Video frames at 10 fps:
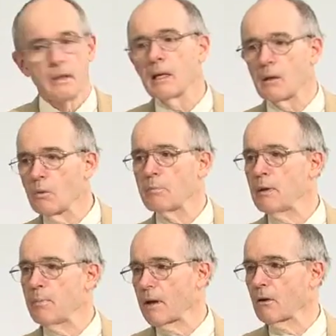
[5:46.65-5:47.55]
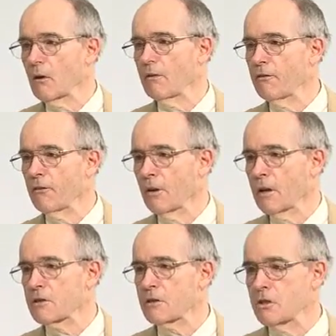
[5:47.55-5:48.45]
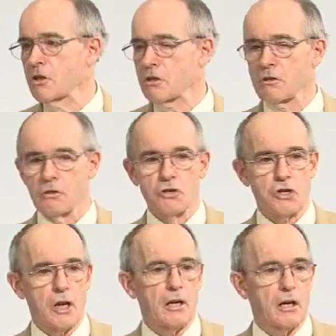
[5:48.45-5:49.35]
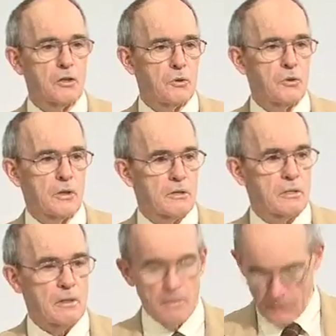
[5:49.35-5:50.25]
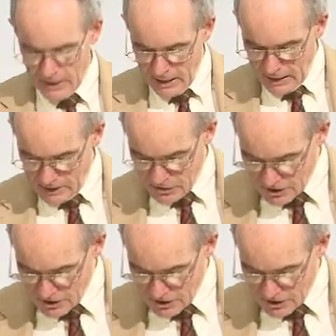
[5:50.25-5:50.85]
then it would be better for us to just shut our doors and